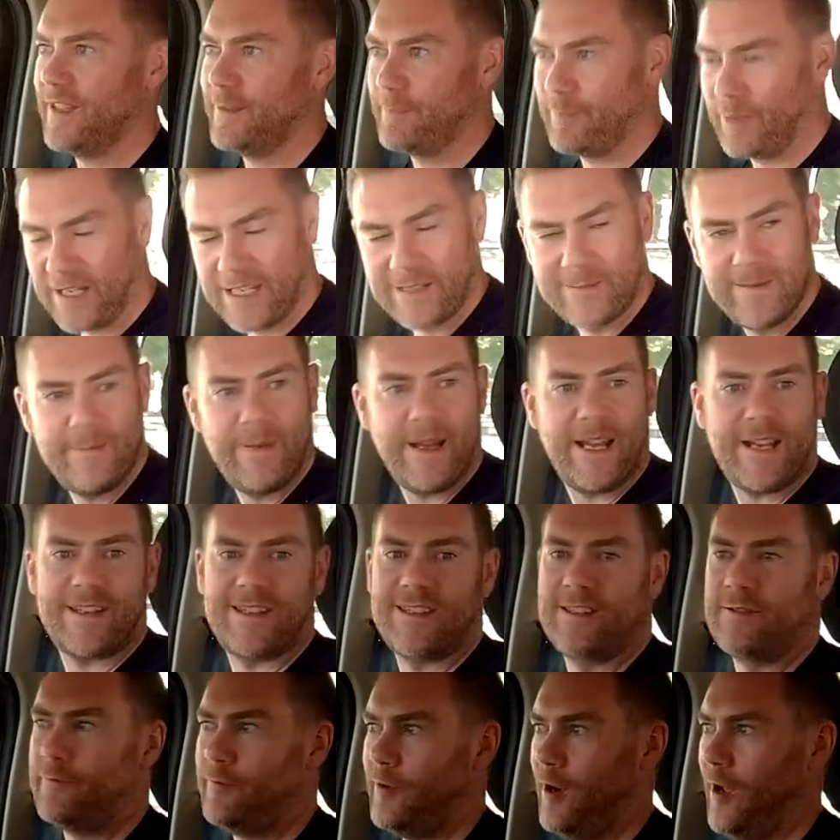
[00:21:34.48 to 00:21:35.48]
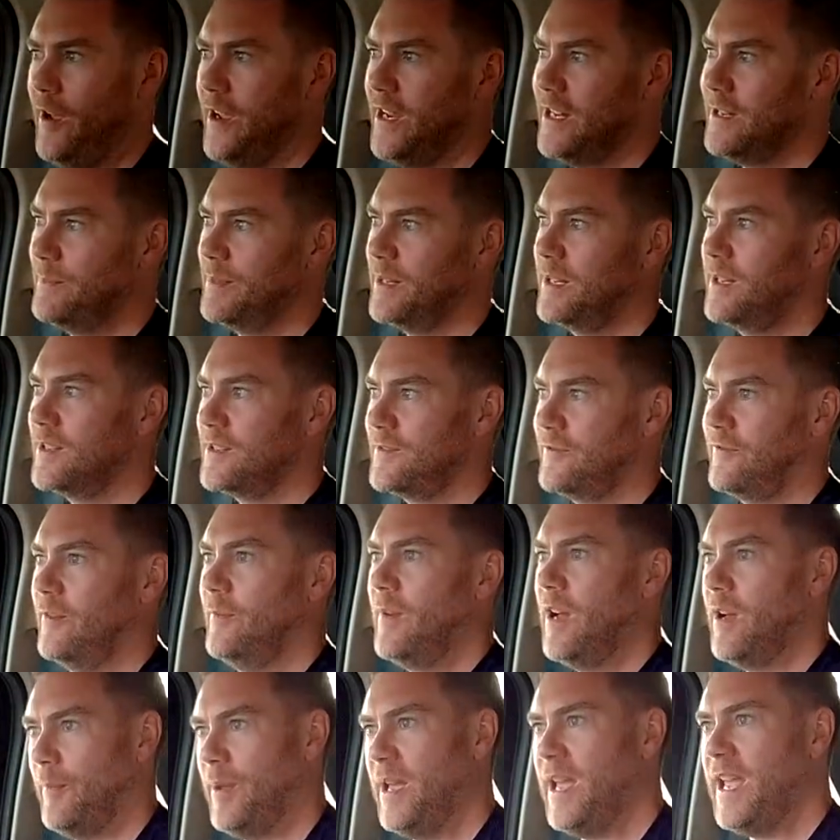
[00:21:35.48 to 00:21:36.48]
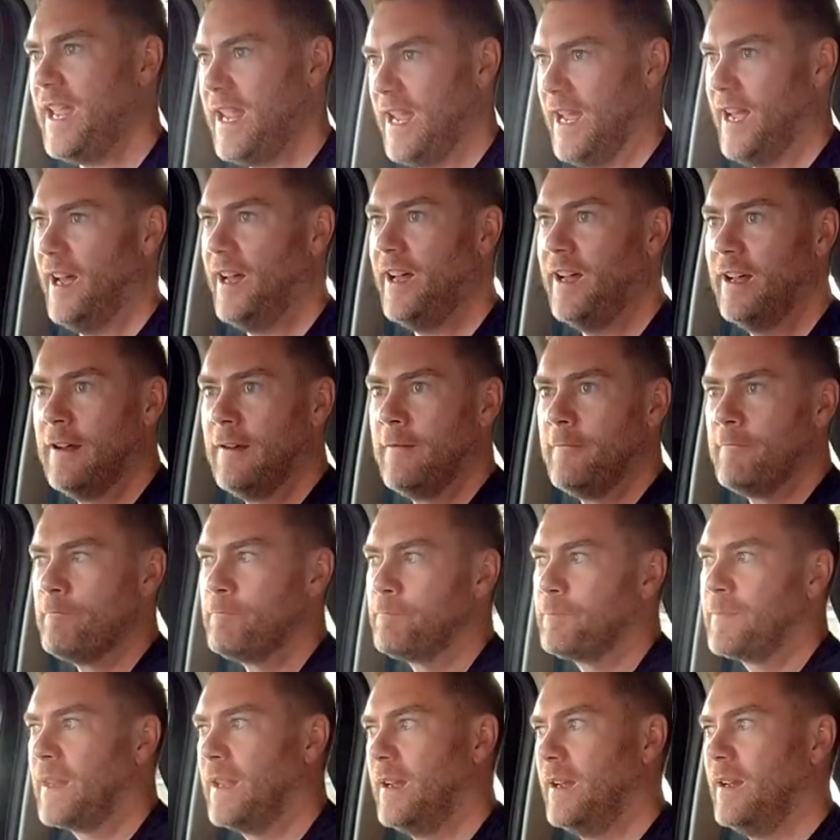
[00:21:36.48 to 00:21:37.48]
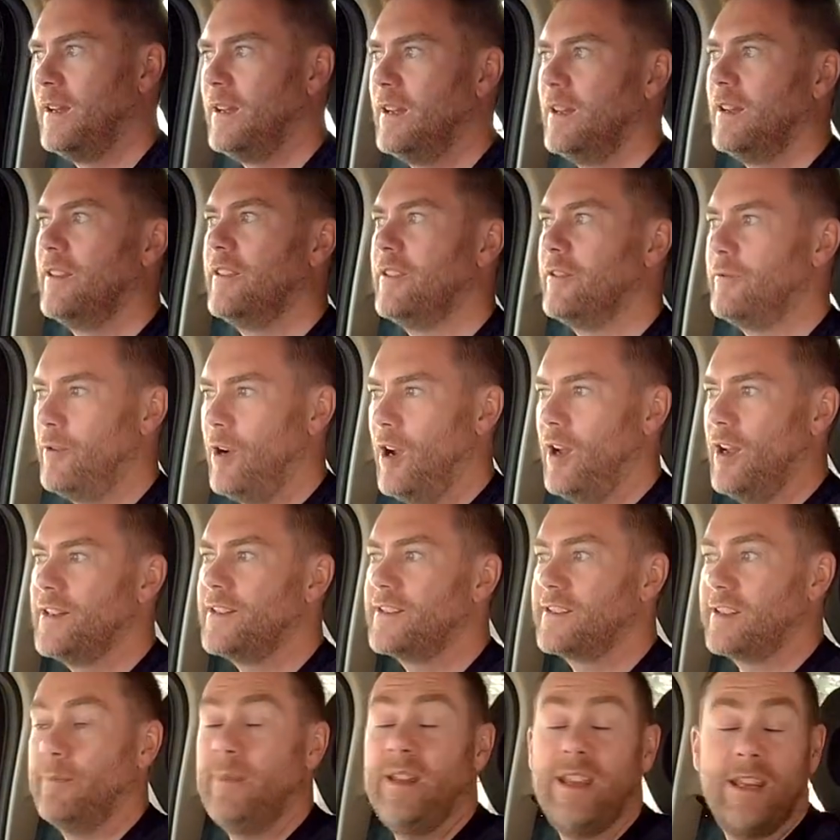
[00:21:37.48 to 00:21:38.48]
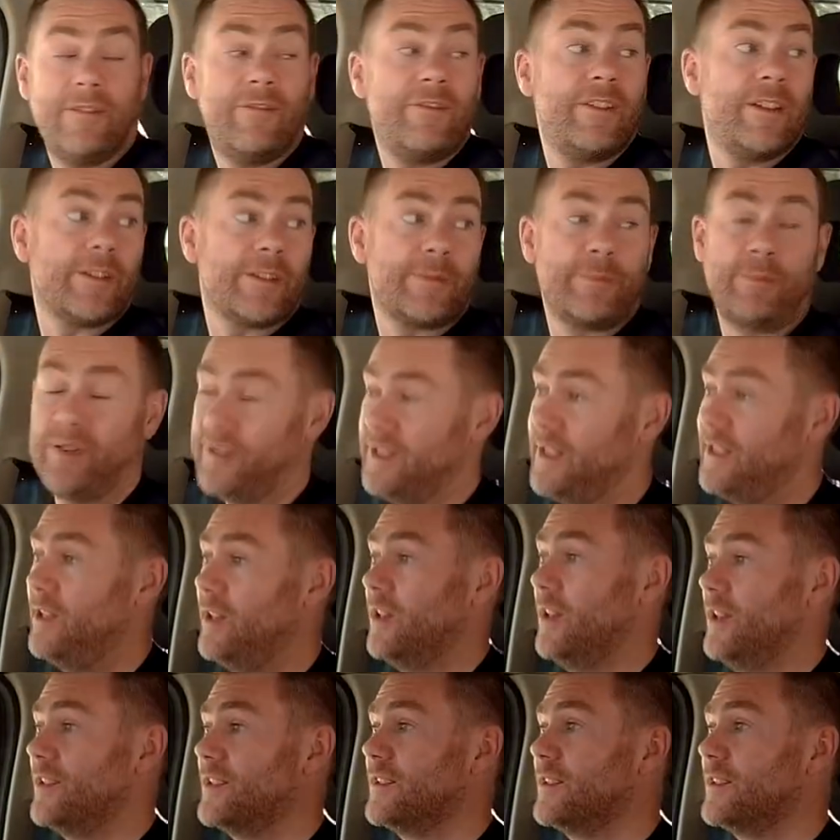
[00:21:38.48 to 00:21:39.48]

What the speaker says: this brings me back to the ride, because from up here, the ride to me feels pretty good.